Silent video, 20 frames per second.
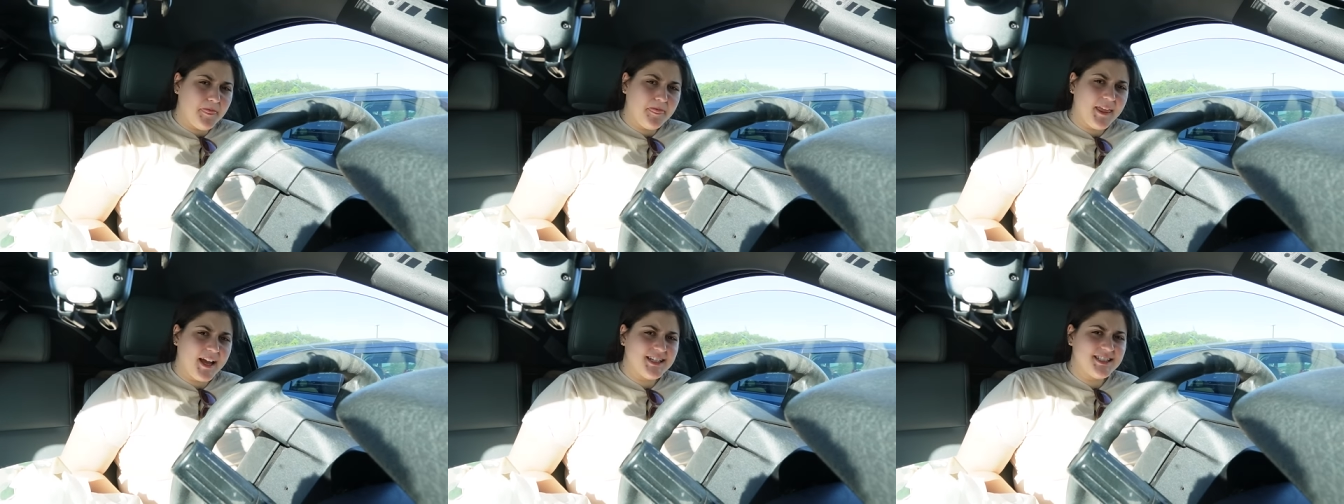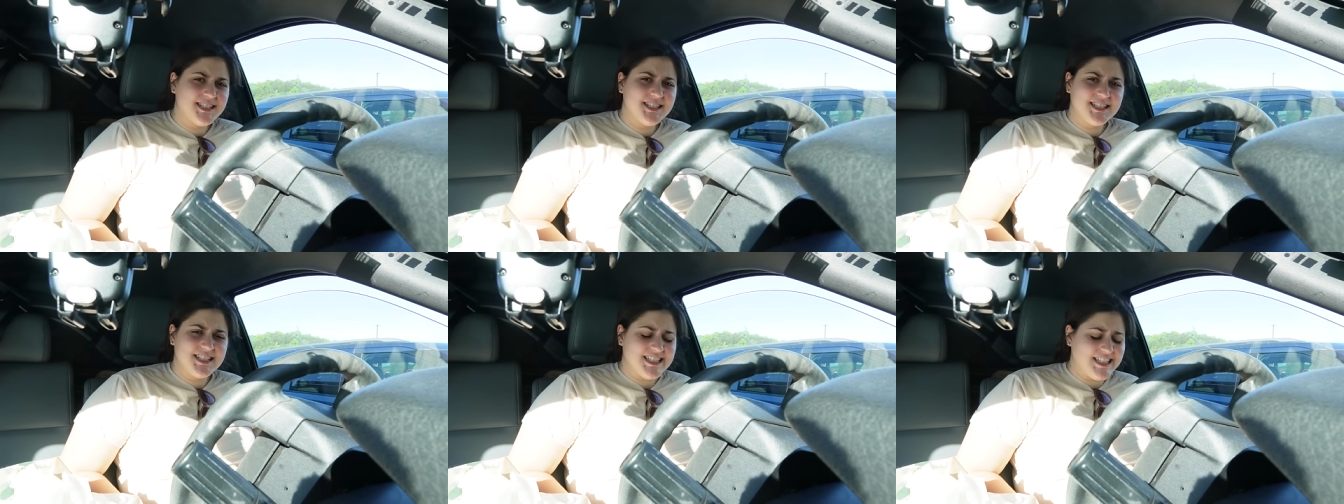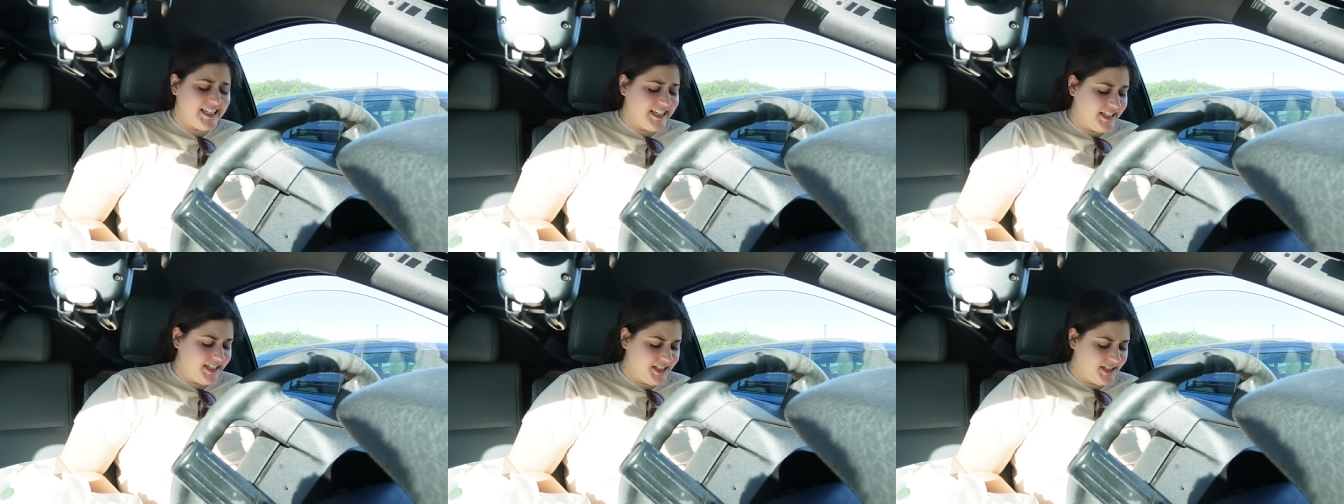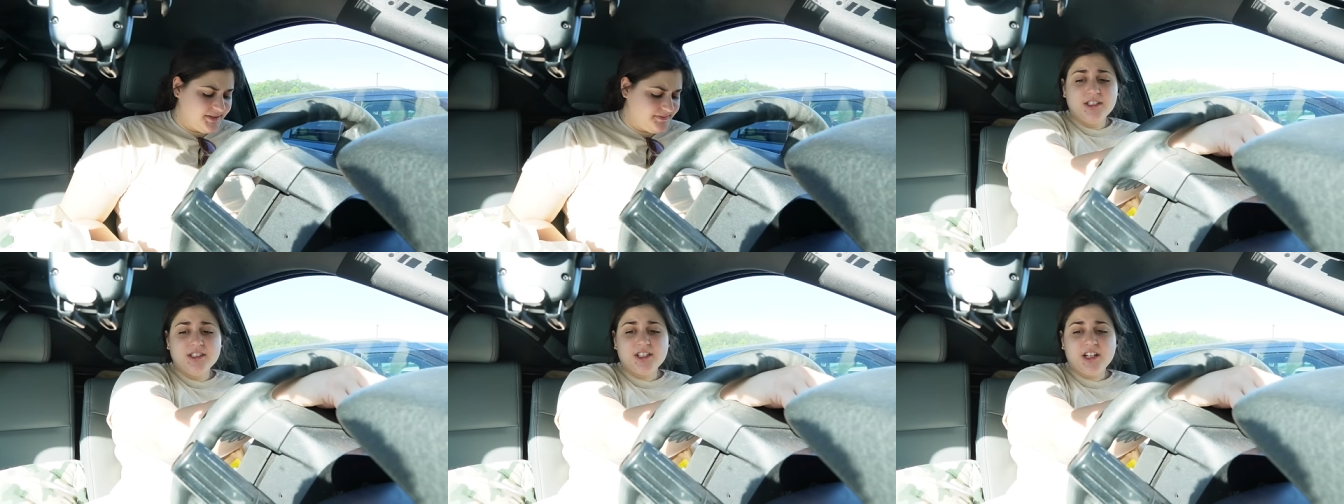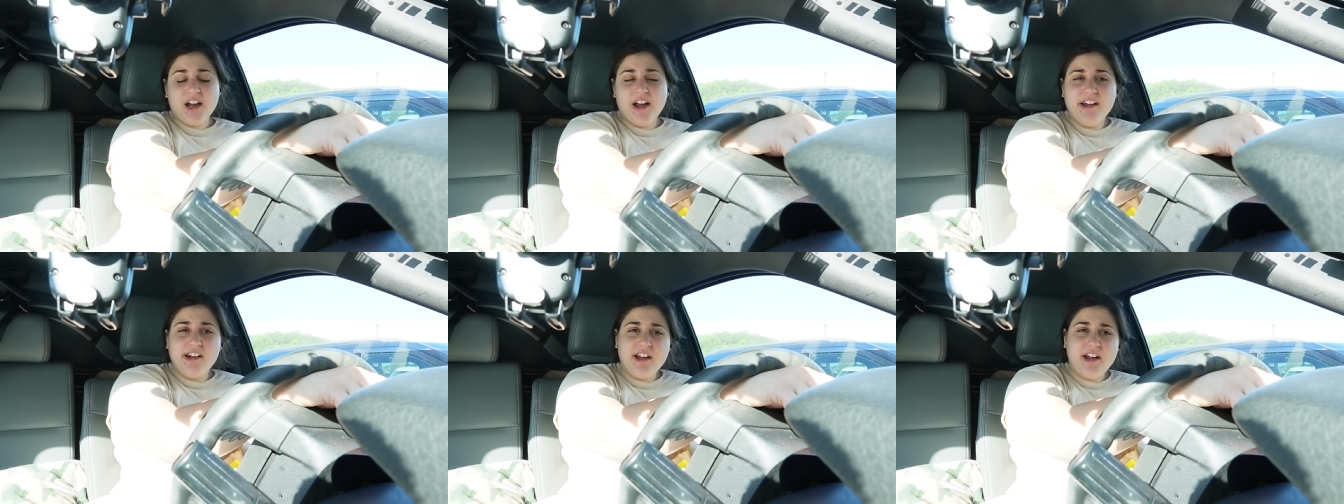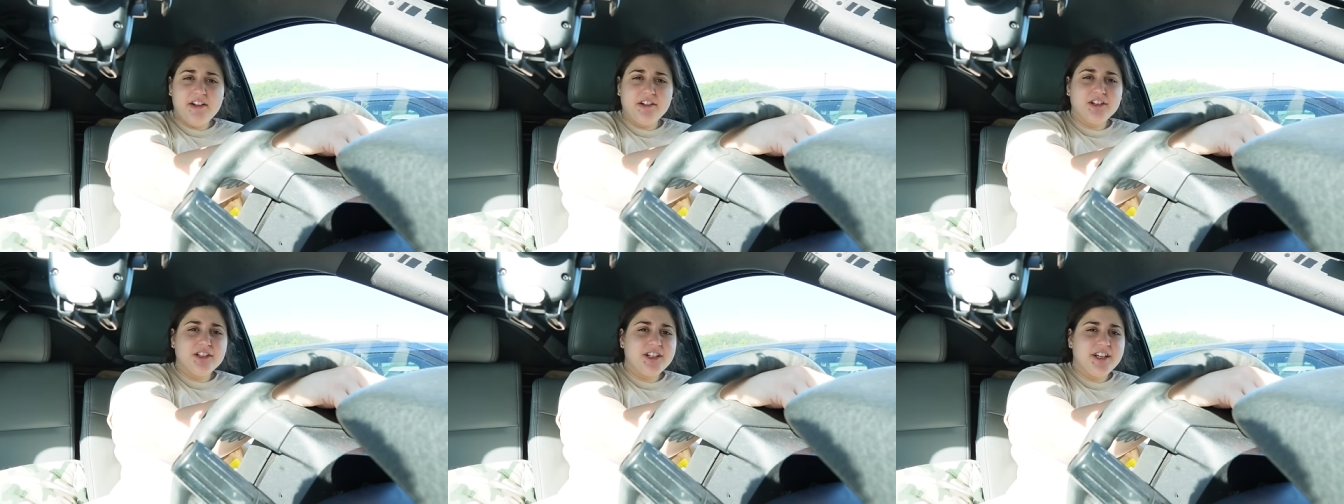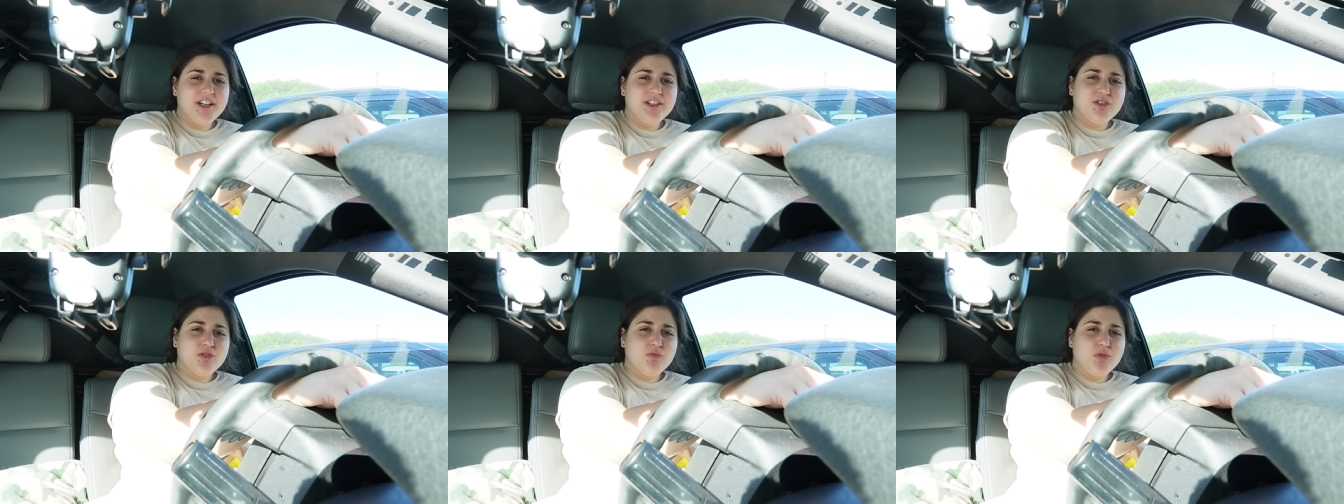That's insane. Sky and I are gonna
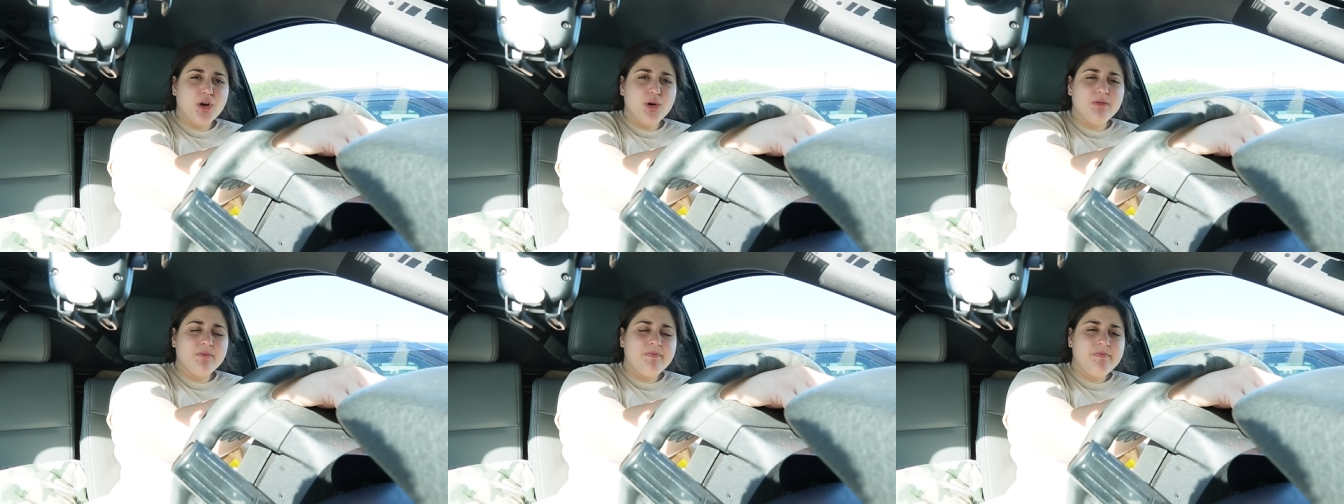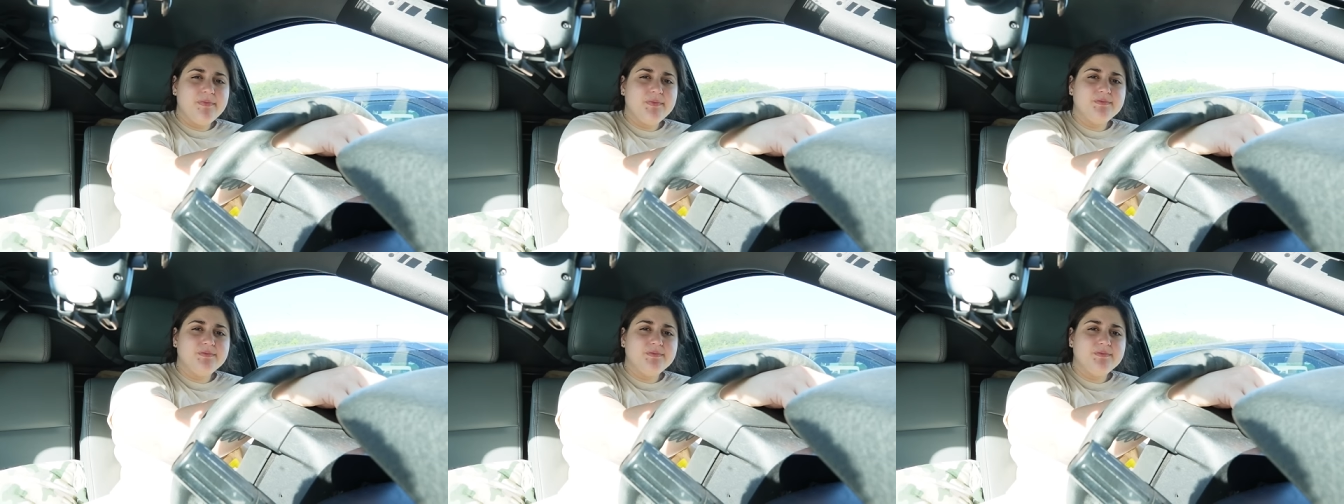hit the road.